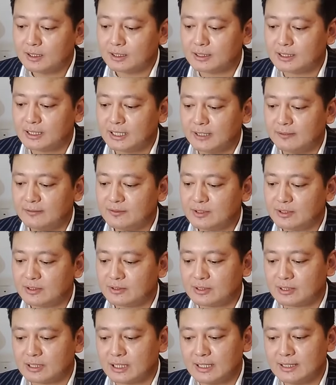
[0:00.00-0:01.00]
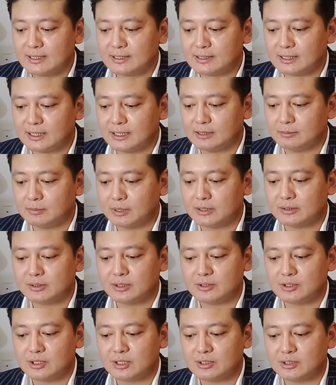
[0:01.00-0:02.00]
gives us an insight by
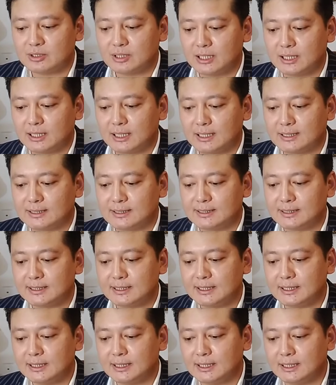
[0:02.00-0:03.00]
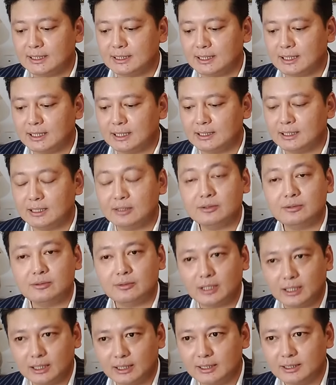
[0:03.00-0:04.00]
suggesting that C.N.
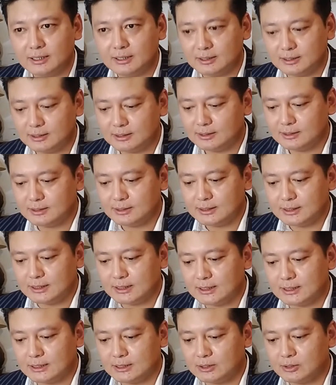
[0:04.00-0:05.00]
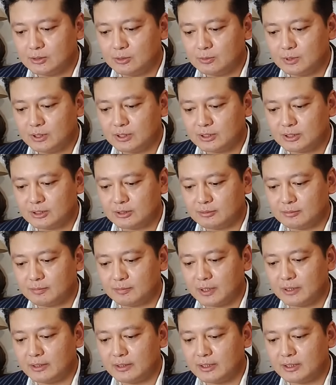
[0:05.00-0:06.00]
Annadurai, who was
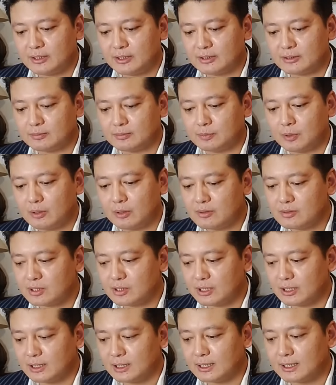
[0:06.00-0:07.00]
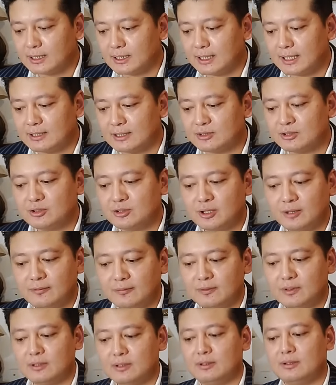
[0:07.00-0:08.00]
Periyar's protege and had
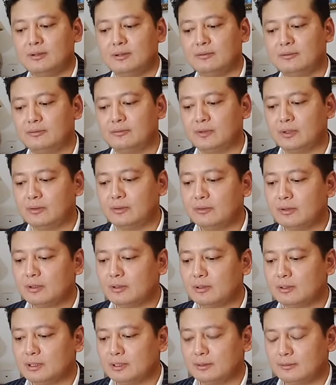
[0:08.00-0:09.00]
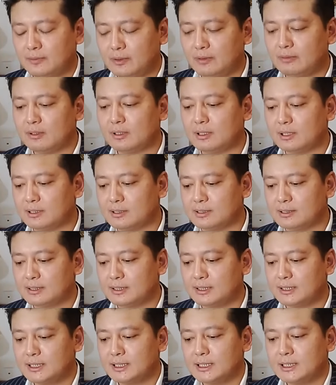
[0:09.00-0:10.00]
softened the virulent
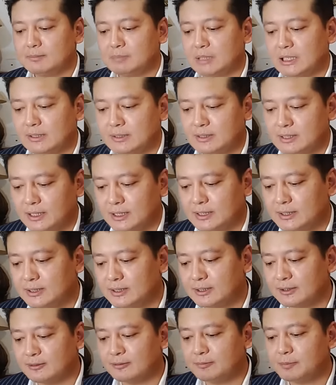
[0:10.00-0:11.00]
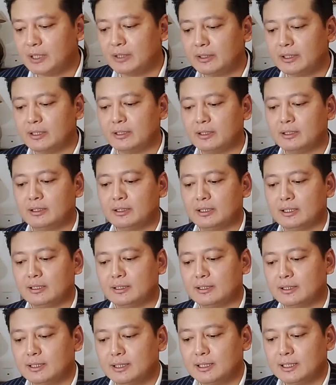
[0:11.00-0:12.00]
politics of Periyar and
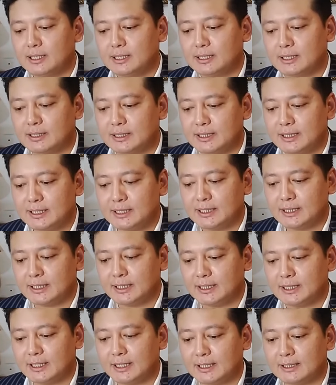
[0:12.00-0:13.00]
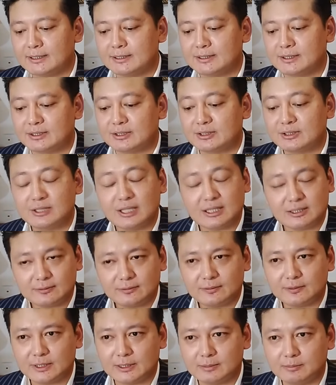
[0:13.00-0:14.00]
the DK and
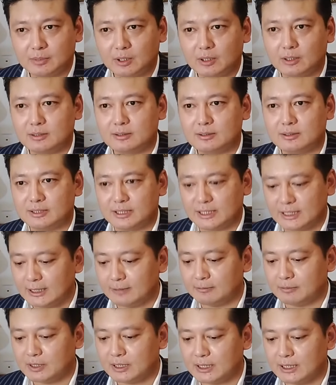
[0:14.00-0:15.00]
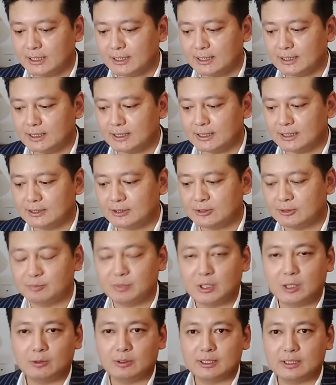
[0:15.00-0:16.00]
successfully brought the DMK to
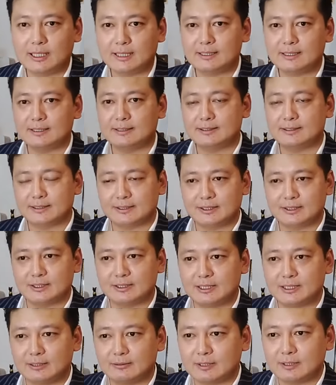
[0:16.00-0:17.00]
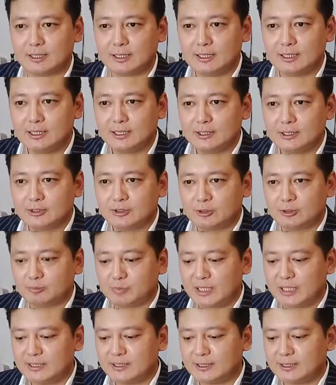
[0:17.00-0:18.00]
power in 1967. So
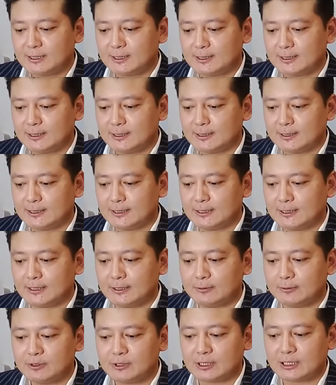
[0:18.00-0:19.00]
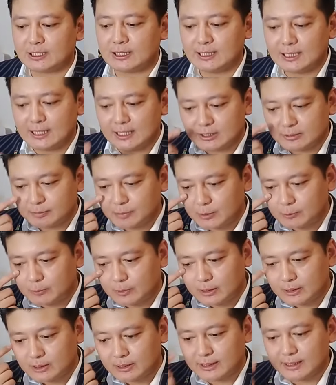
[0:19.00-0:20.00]
basically, there was a clash
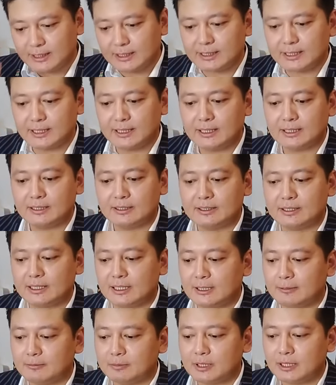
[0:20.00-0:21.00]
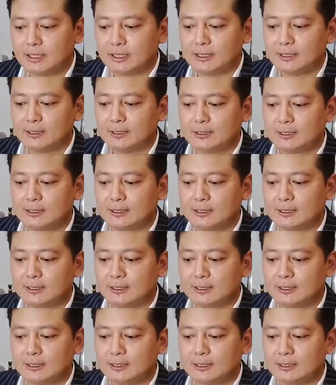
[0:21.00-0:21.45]
between the DK and the DMK,